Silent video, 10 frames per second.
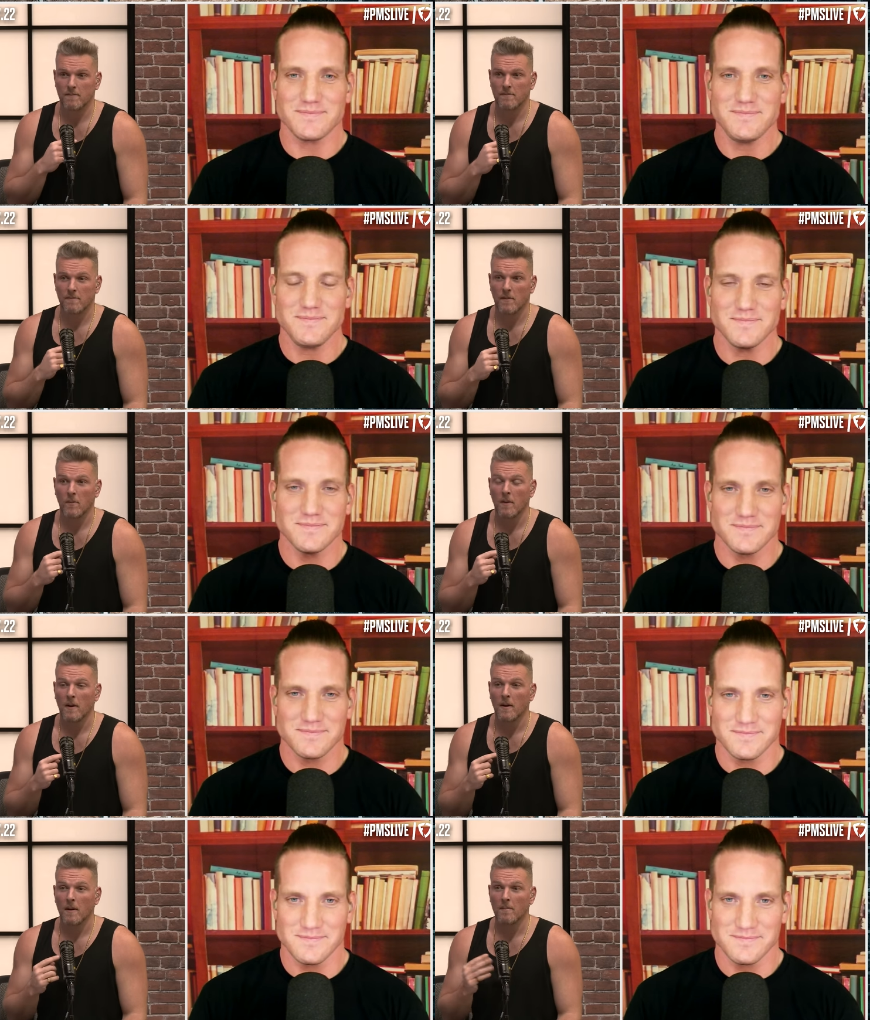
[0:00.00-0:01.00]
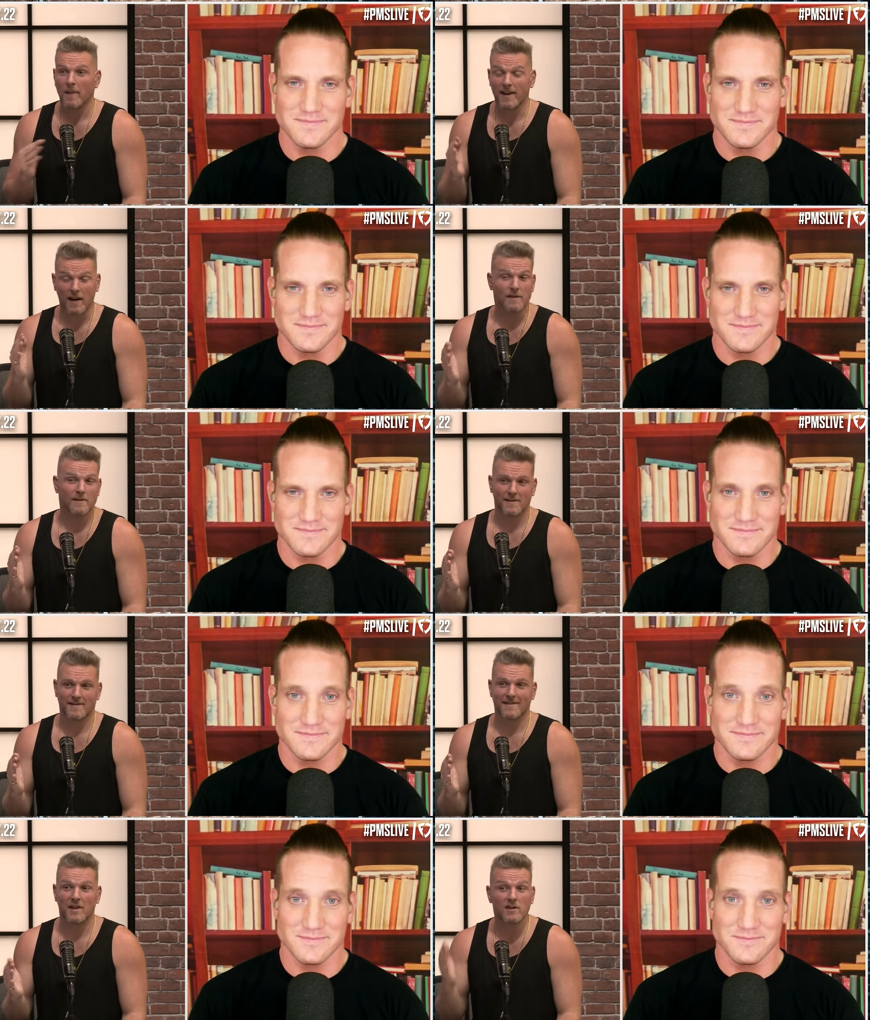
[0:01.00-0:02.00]
Speaker 1: Yeah, because
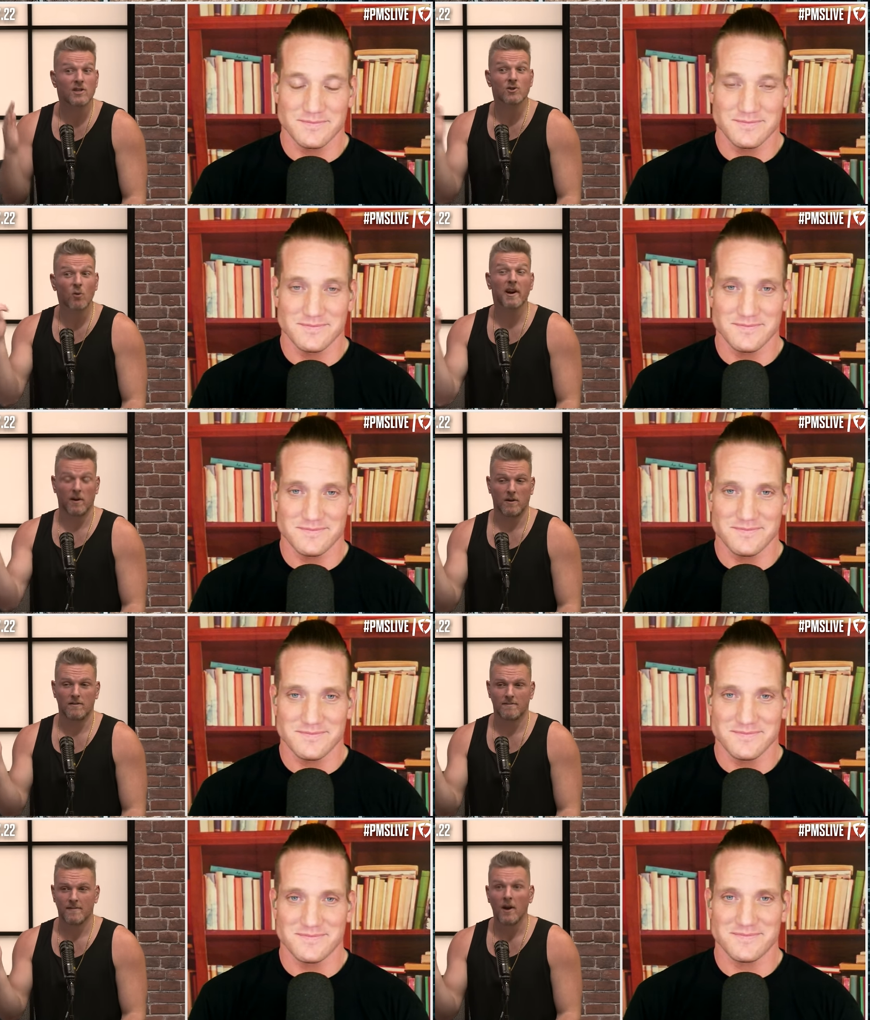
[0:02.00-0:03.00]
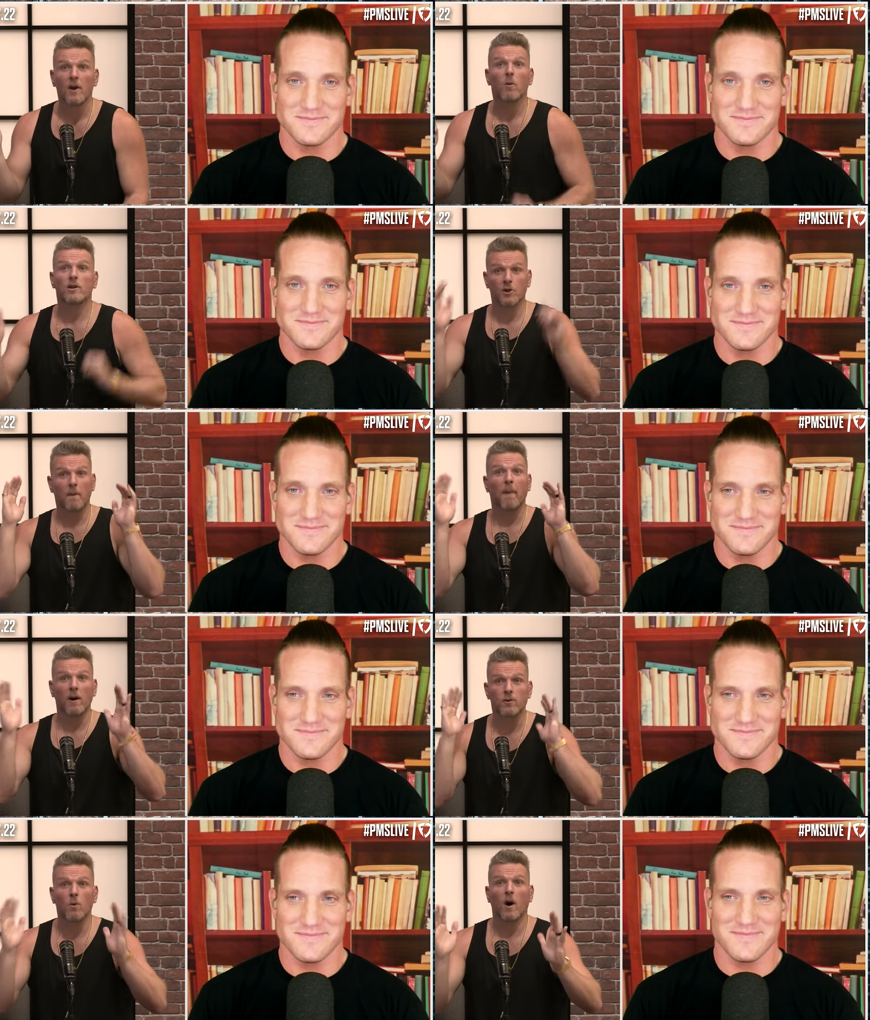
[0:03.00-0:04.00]
it's this sad. is real. It's sad. What you're
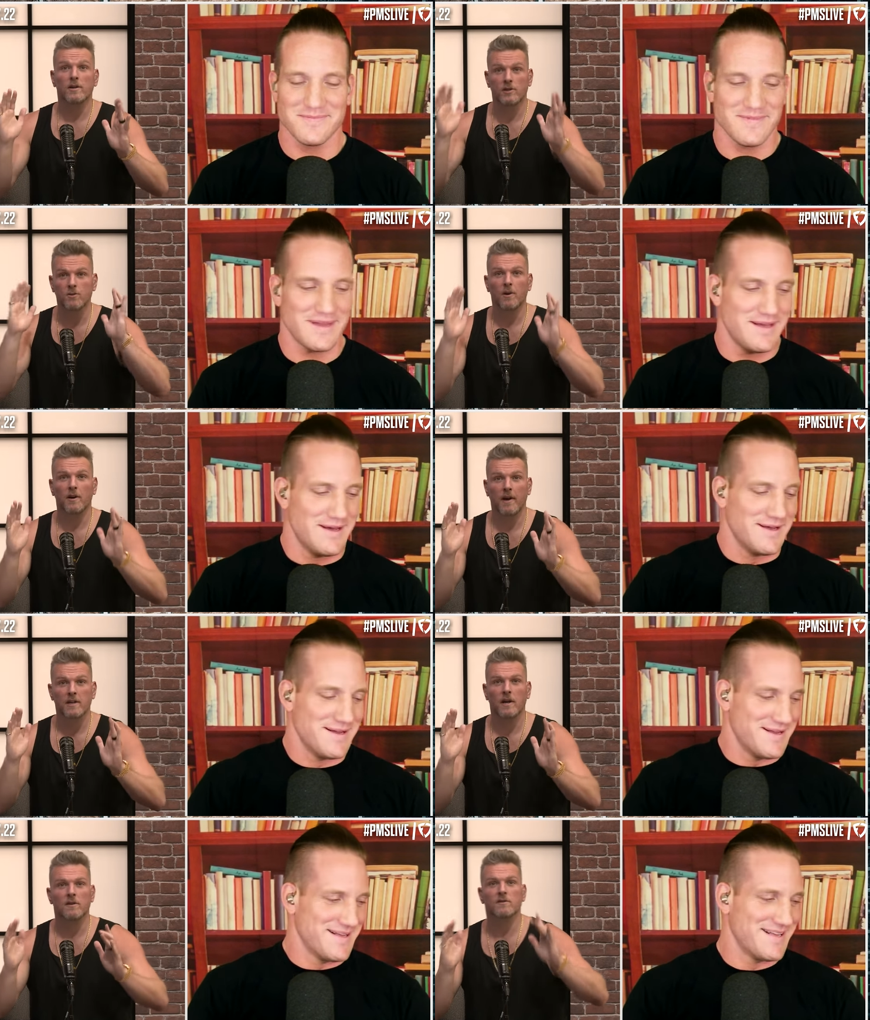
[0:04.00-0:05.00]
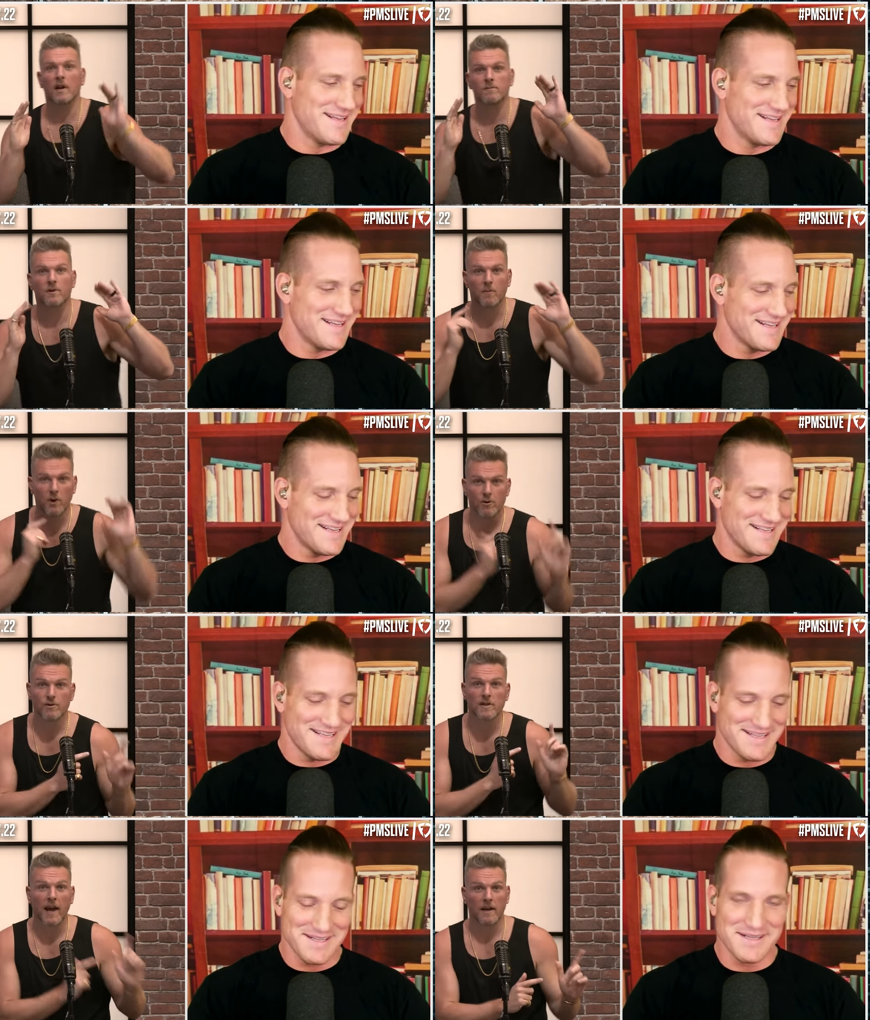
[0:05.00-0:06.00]
about to watch is real, A J. This comes from your
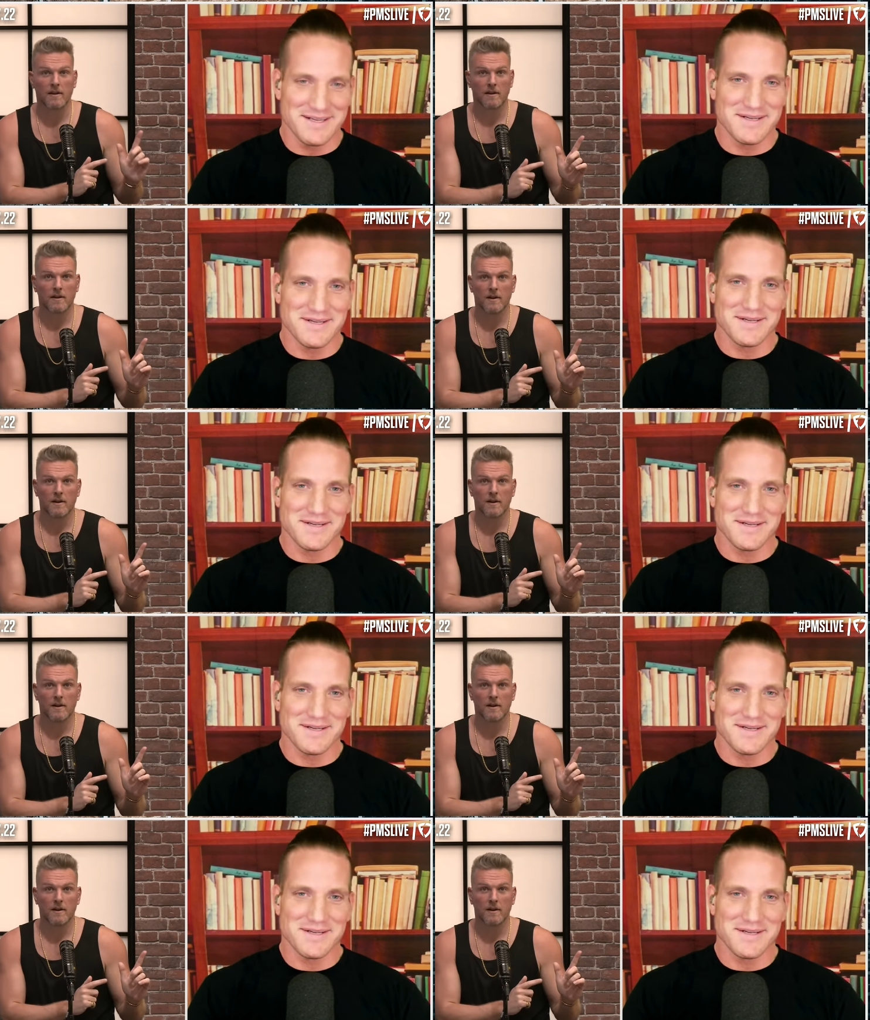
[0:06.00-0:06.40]
state.